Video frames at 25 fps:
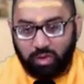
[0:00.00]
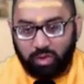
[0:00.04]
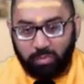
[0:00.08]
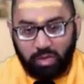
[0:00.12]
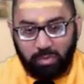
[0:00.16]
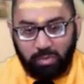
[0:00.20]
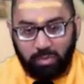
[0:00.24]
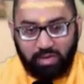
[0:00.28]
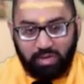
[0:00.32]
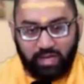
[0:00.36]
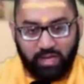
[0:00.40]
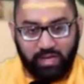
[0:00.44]
The
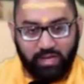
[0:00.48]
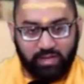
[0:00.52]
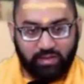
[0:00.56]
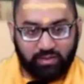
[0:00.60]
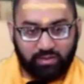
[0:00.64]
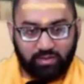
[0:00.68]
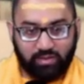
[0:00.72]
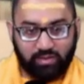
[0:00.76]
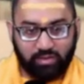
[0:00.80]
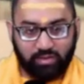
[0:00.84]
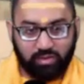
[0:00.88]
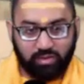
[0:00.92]
baby
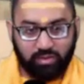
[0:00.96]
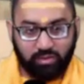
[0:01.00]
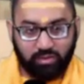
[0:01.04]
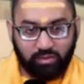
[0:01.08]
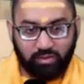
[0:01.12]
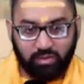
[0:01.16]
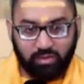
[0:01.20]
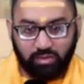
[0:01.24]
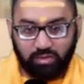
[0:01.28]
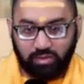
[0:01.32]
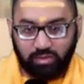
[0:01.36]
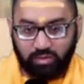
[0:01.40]
eats,
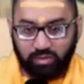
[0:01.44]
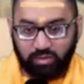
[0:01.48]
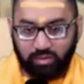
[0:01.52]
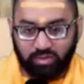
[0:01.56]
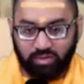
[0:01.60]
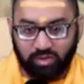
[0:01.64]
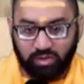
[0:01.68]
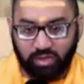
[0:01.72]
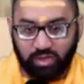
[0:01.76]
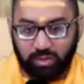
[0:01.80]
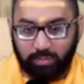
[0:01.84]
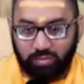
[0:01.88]

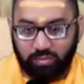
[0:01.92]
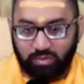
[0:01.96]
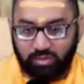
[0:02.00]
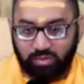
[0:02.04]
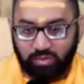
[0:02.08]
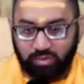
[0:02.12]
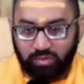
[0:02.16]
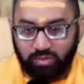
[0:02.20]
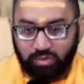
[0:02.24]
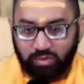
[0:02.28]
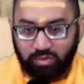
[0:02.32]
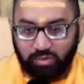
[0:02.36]

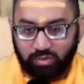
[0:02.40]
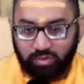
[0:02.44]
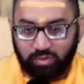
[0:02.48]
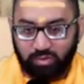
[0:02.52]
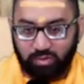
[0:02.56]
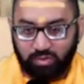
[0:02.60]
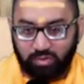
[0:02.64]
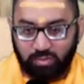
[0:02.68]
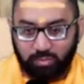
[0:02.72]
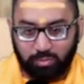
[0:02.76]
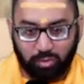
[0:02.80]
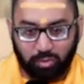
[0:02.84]
sleeps,
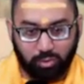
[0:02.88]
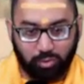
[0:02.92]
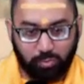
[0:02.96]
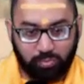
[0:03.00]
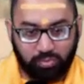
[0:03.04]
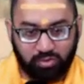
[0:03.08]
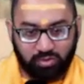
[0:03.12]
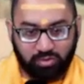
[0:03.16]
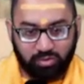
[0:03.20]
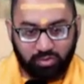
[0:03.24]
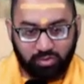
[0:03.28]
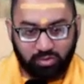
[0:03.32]

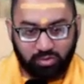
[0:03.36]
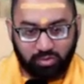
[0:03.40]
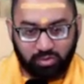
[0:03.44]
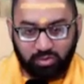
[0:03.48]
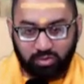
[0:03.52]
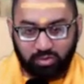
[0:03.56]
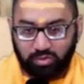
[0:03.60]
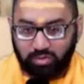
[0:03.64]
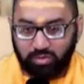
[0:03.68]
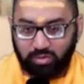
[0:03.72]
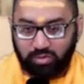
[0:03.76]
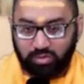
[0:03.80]
poops,
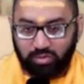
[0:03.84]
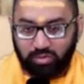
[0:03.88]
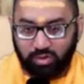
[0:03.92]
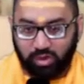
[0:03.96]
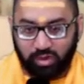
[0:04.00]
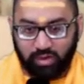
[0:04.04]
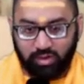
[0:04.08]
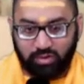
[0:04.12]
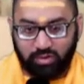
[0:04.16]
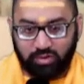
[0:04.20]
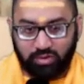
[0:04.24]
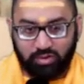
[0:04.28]

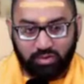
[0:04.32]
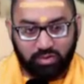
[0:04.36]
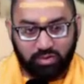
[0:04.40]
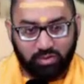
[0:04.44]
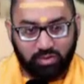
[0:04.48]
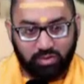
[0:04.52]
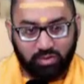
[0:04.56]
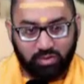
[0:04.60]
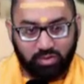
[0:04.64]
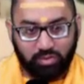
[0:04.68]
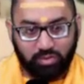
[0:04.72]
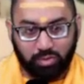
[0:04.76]
eats,
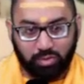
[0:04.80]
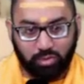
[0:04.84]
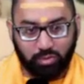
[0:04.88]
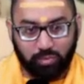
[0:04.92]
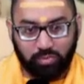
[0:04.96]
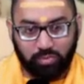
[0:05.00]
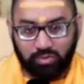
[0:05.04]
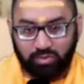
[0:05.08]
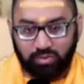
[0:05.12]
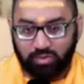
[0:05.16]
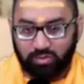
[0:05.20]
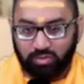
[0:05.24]

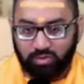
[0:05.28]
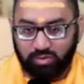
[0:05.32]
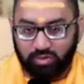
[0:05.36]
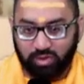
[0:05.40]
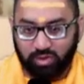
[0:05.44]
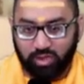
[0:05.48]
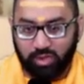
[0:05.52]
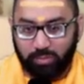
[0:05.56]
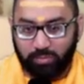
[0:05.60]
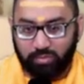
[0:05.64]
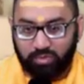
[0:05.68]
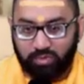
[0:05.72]
poops,
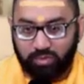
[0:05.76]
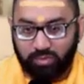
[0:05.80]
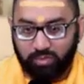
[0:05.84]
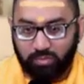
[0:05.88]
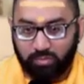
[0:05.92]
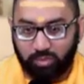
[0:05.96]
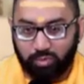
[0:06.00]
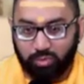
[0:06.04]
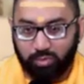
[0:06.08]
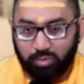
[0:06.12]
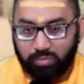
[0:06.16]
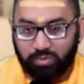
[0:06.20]
sleeps,
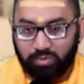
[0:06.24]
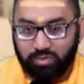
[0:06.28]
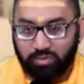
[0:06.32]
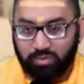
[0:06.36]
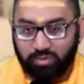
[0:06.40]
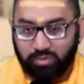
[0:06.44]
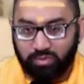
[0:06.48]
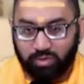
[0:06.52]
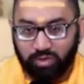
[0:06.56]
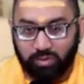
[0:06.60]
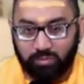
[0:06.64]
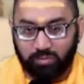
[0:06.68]
poops,
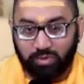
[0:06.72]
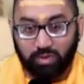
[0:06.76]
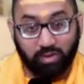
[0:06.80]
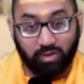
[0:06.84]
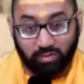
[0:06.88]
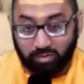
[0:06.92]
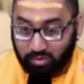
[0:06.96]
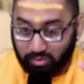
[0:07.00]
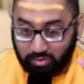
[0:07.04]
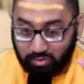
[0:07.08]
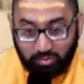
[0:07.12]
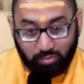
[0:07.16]
sleeps.
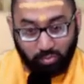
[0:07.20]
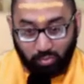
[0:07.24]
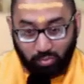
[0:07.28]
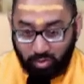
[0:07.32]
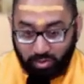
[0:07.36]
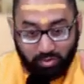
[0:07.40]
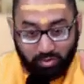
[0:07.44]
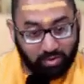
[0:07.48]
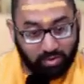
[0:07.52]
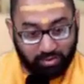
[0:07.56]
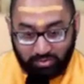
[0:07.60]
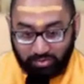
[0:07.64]
There's
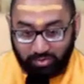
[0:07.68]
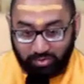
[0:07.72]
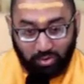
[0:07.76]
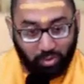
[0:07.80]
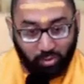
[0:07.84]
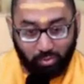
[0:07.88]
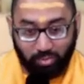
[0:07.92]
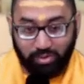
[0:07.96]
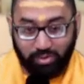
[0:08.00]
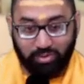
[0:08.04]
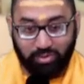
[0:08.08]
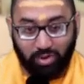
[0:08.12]
one that's
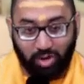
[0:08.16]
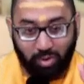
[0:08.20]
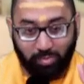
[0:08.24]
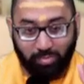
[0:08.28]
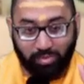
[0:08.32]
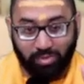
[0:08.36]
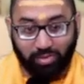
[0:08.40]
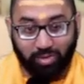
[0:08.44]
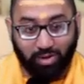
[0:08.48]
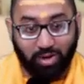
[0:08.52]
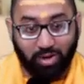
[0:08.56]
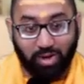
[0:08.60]
always
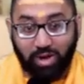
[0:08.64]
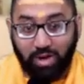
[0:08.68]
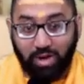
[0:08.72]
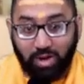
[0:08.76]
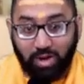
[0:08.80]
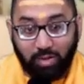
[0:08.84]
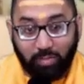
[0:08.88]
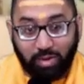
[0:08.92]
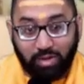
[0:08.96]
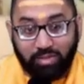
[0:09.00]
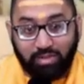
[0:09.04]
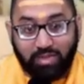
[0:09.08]
common there.
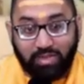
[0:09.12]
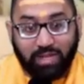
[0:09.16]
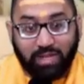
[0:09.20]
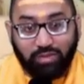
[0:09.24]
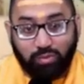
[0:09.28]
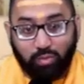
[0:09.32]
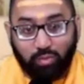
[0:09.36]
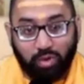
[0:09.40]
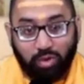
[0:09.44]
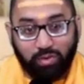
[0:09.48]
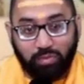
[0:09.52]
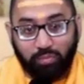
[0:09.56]
But
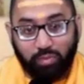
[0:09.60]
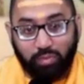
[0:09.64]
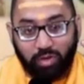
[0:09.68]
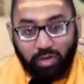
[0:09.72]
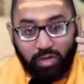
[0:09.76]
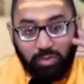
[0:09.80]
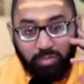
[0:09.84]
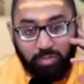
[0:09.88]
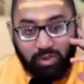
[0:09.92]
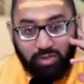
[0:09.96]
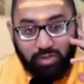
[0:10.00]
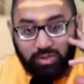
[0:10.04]
that's what
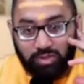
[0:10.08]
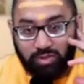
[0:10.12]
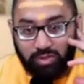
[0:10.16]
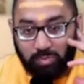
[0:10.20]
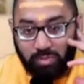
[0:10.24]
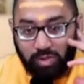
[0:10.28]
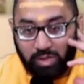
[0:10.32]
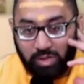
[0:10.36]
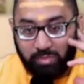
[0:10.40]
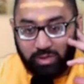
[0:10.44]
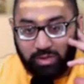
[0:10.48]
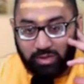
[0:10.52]
pretty much a
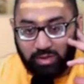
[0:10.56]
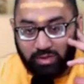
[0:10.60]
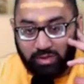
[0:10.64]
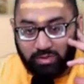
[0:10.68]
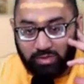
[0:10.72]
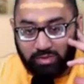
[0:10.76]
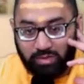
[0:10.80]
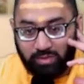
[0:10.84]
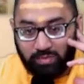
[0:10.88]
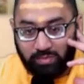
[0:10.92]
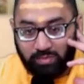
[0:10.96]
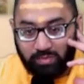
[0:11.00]
baby
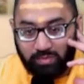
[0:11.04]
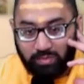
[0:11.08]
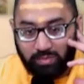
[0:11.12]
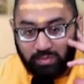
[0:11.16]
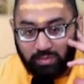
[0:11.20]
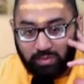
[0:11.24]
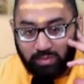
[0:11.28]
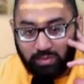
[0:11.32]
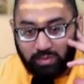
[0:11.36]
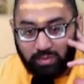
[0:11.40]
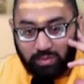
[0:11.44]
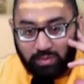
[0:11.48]
does.
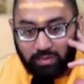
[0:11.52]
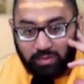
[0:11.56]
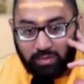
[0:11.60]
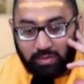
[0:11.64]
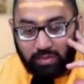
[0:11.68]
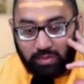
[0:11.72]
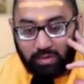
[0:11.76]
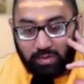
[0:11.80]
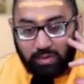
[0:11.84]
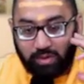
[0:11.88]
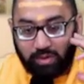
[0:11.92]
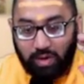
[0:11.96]

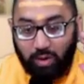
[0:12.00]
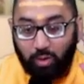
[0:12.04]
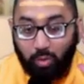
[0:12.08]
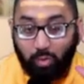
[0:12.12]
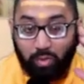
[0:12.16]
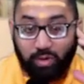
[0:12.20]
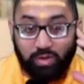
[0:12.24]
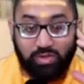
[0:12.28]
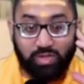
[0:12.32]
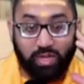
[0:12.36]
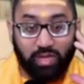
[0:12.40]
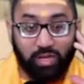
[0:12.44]
Now,
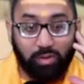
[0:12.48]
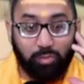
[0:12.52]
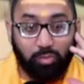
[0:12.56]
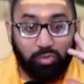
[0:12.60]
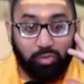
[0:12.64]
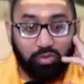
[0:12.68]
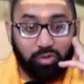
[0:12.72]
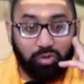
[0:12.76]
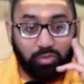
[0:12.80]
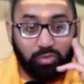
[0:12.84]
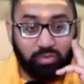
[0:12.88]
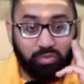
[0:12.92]
what does an
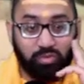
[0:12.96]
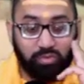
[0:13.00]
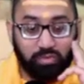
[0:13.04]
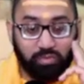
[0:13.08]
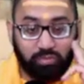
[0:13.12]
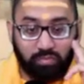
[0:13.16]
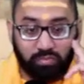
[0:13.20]
animal do?